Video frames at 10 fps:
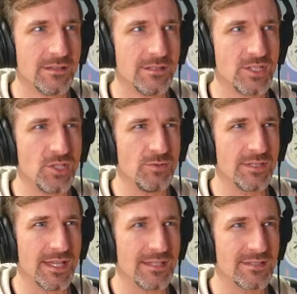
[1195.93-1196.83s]
dude,
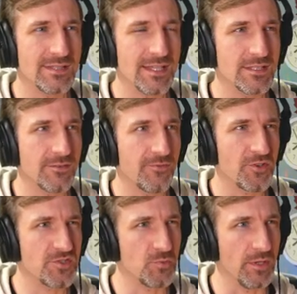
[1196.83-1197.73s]
that's that's the
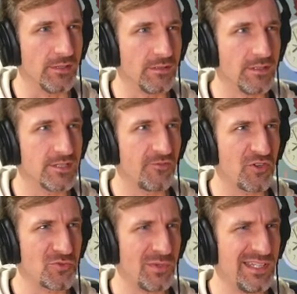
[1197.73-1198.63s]
first one. Is the first one